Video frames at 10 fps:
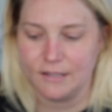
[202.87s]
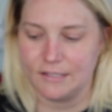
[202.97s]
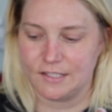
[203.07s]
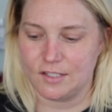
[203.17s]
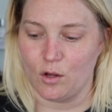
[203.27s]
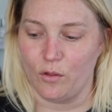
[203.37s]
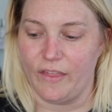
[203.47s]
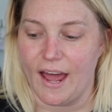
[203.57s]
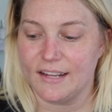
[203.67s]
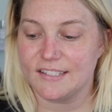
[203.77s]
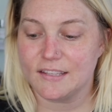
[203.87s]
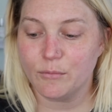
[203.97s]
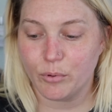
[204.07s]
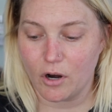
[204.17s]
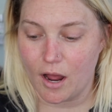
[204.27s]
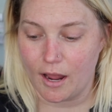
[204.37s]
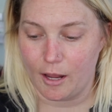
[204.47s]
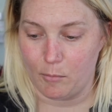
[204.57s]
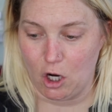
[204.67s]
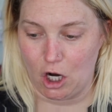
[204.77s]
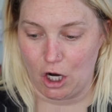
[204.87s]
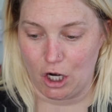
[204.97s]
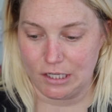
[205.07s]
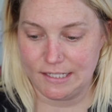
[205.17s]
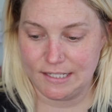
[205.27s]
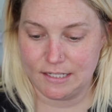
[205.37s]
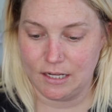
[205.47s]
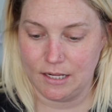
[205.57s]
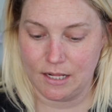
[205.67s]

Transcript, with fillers: So that's the primers.